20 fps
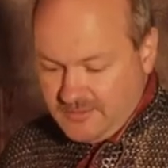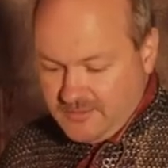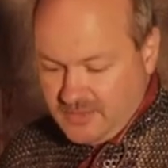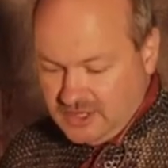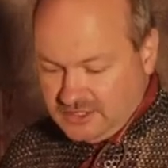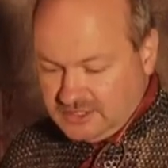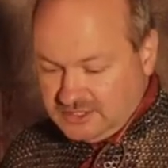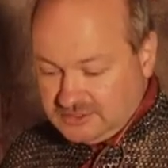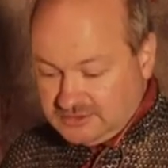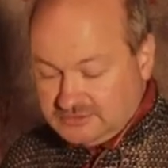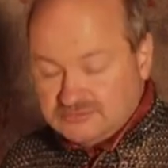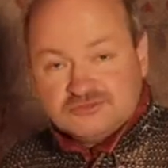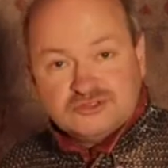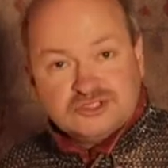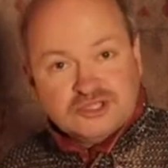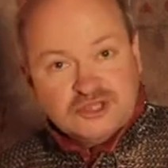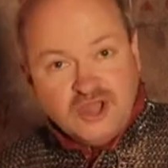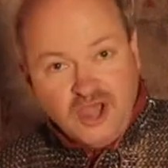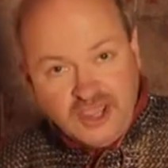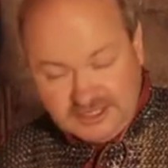But
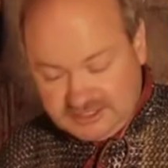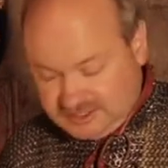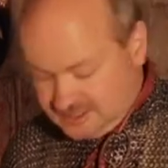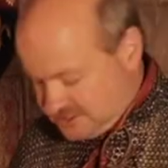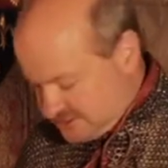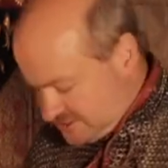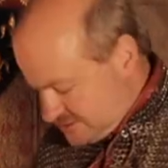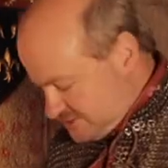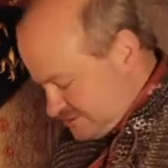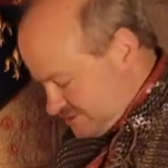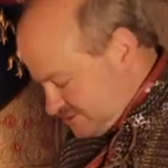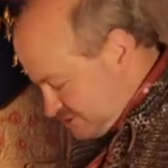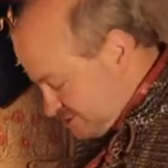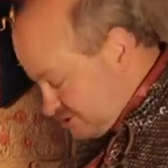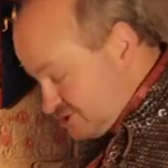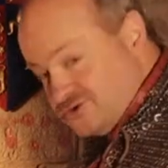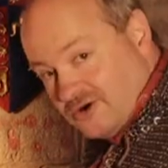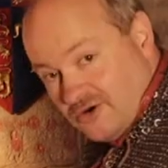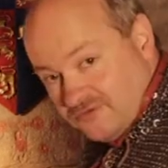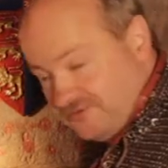tonight,
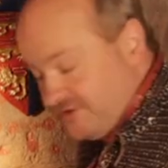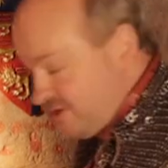do not